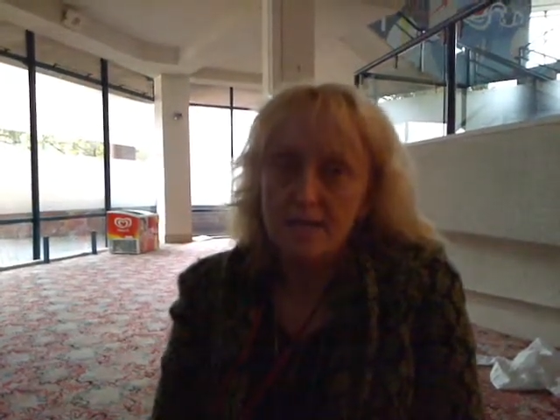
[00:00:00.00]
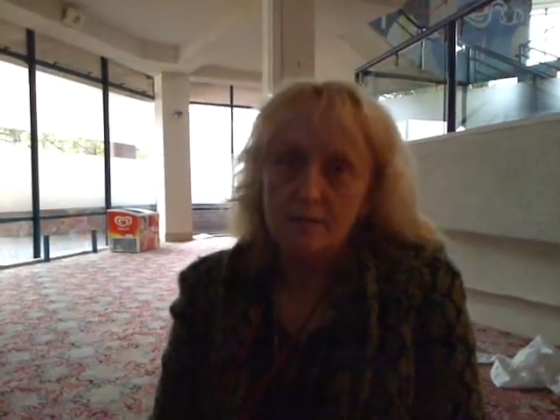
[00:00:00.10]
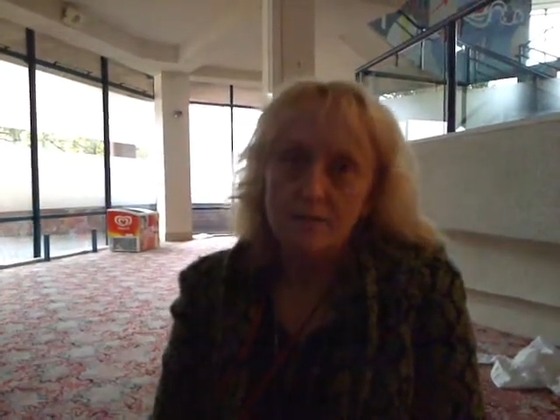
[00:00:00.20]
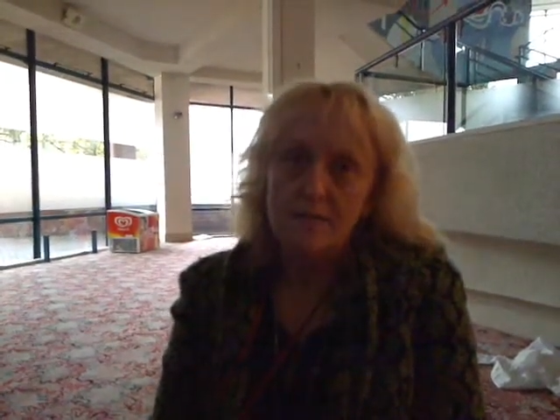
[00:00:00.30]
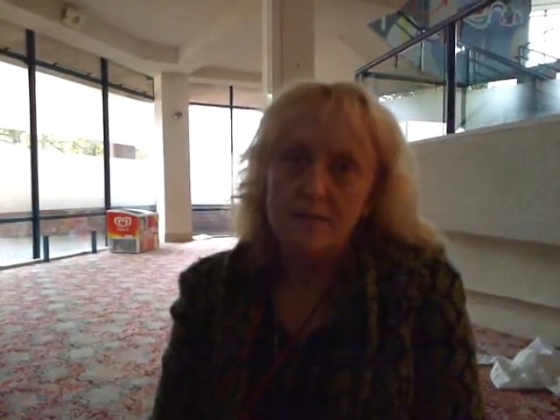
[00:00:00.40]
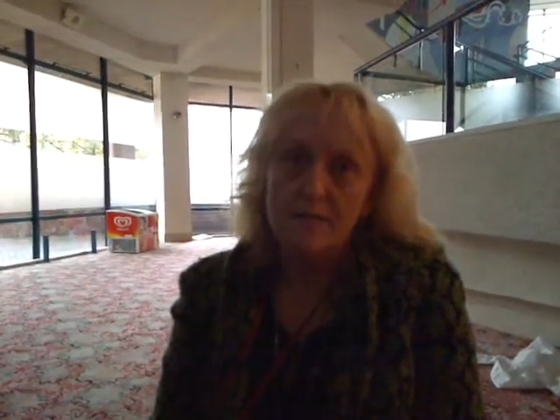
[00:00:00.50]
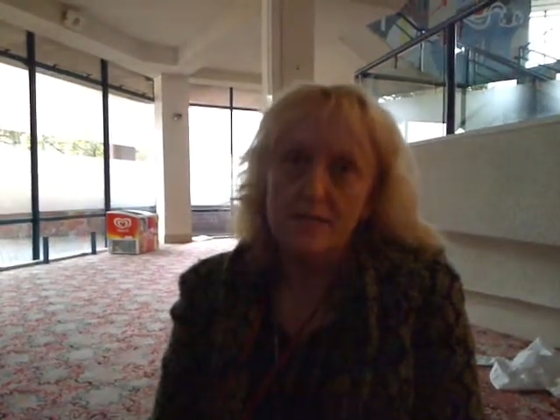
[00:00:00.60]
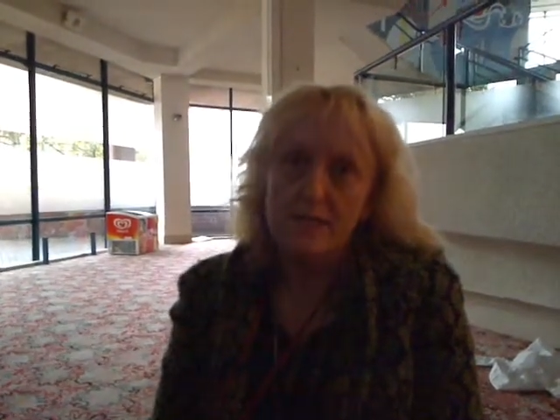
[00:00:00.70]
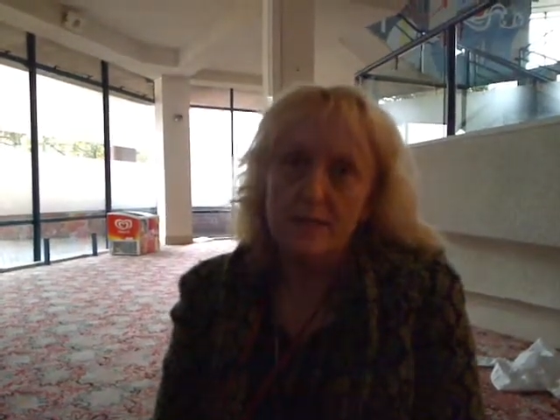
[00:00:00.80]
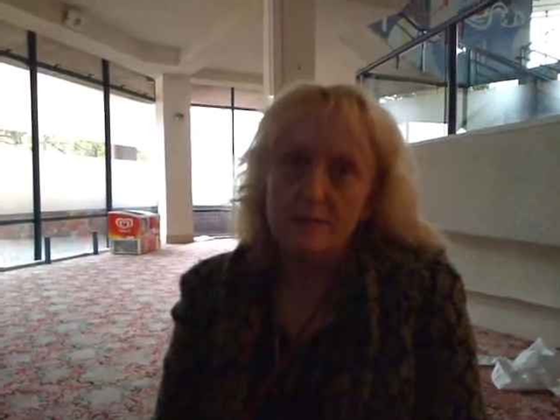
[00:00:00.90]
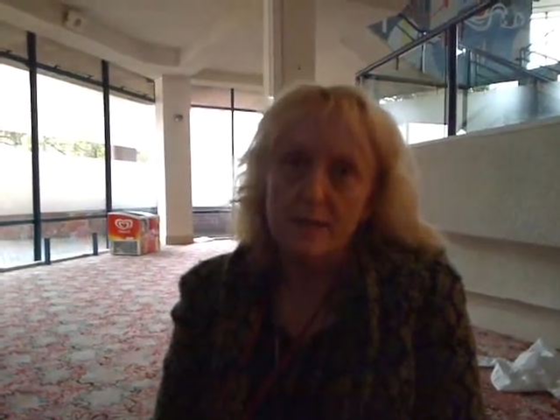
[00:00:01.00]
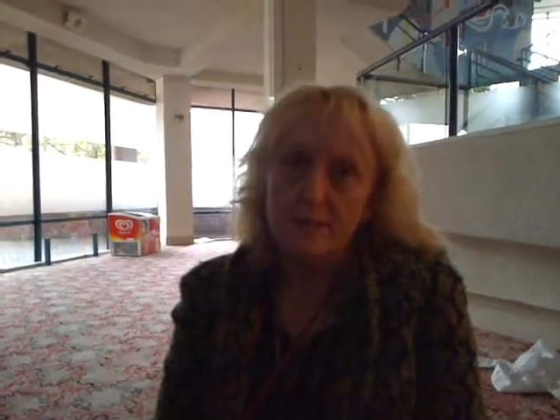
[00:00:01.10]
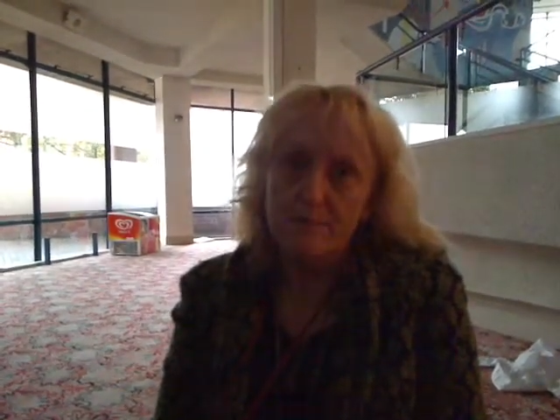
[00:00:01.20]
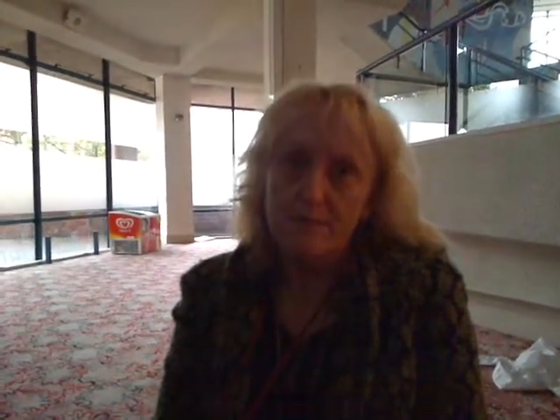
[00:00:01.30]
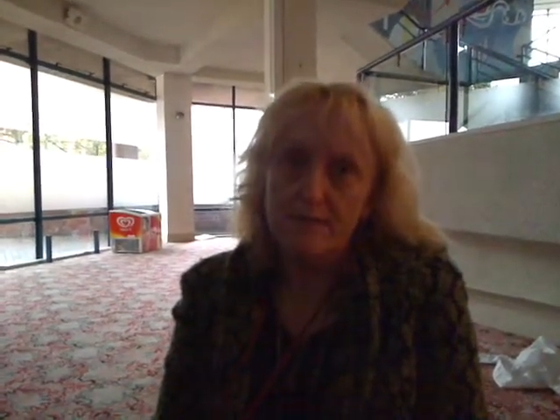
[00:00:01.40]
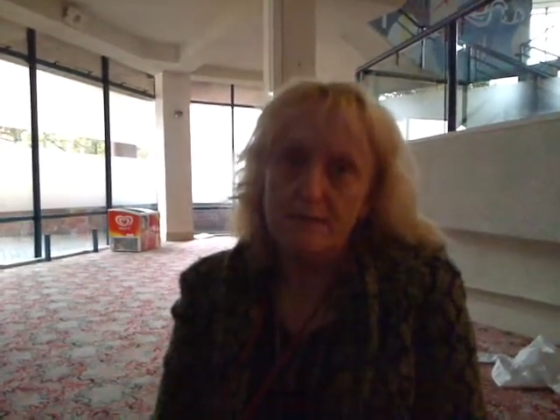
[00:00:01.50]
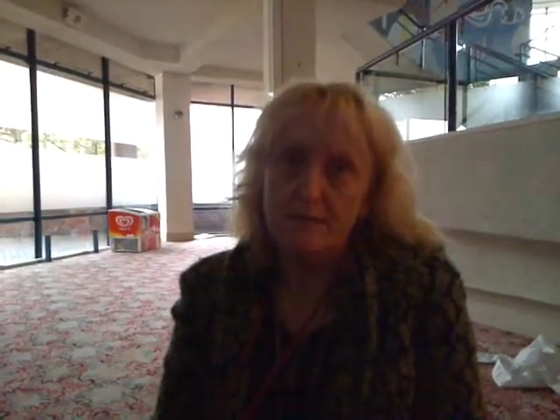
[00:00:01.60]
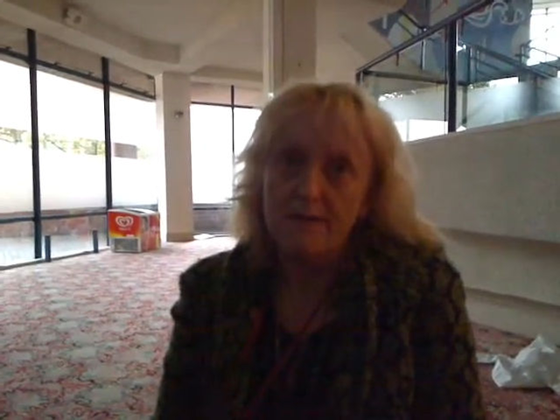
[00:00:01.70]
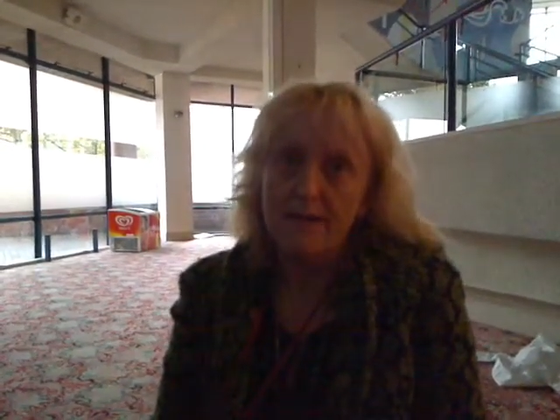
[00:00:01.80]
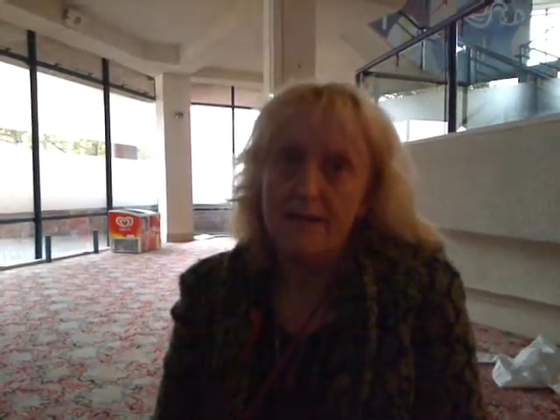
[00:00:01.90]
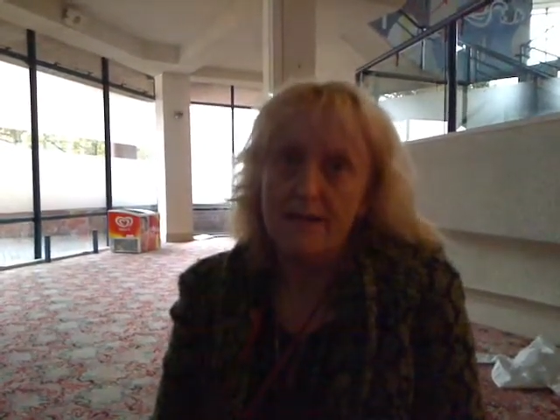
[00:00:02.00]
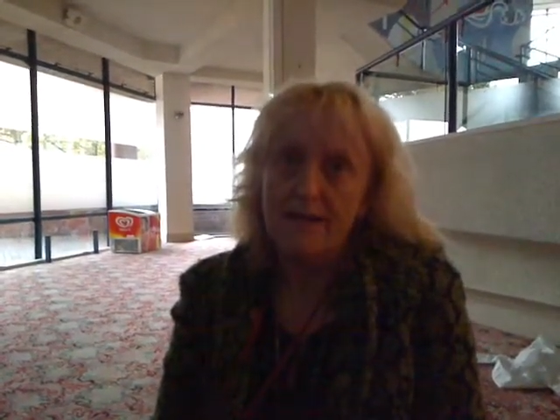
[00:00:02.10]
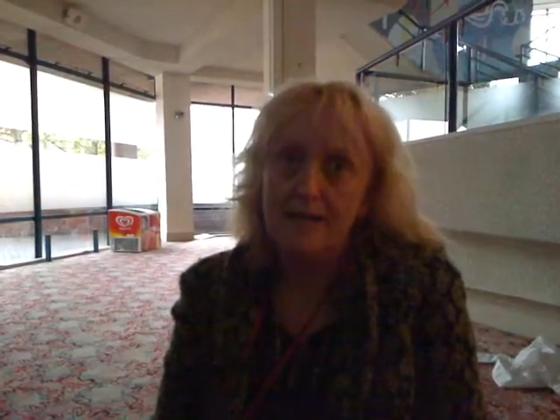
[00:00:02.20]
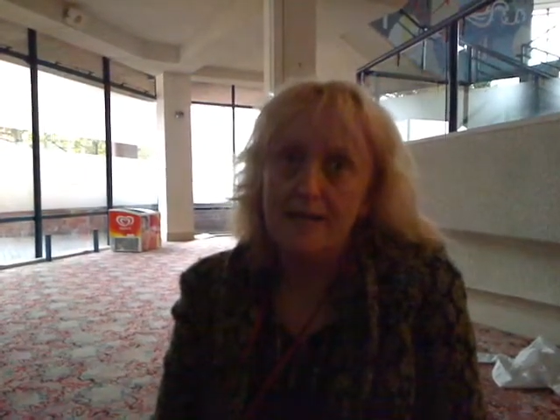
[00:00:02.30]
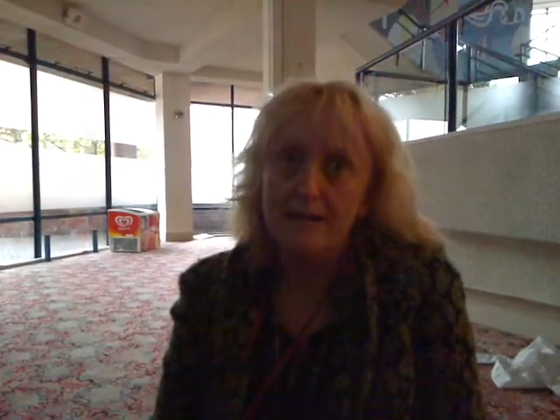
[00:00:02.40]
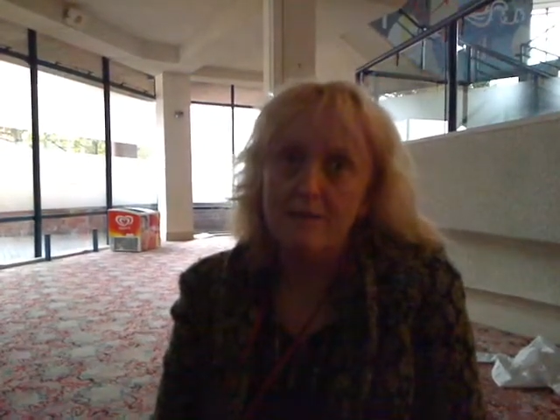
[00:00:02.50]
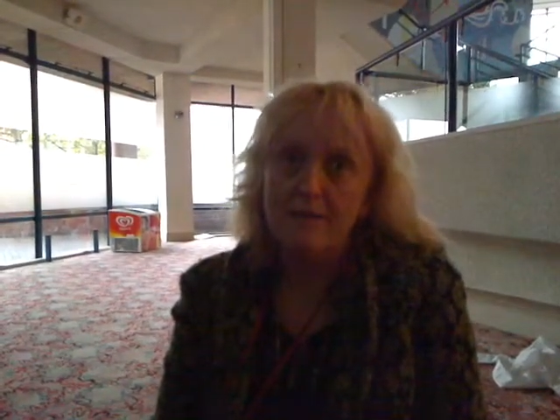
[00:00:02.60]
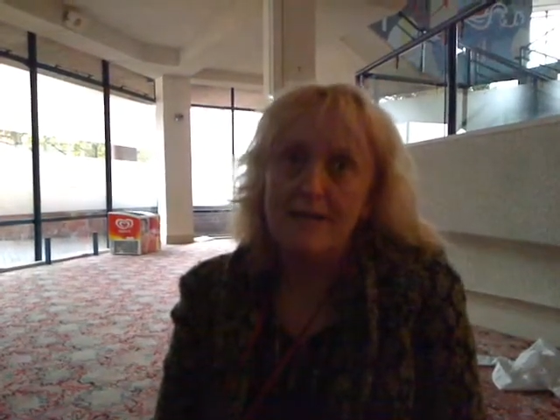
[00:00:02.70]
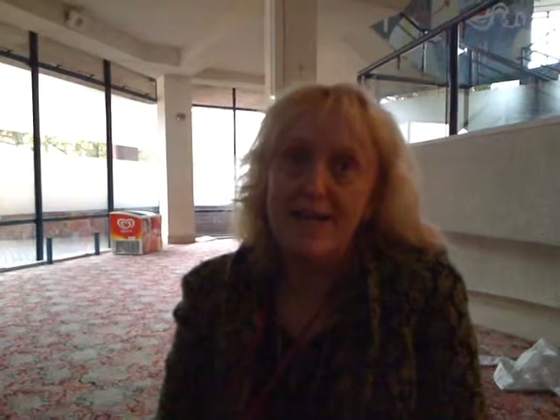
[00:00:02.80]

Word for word: the one thing that young people said very clearly and very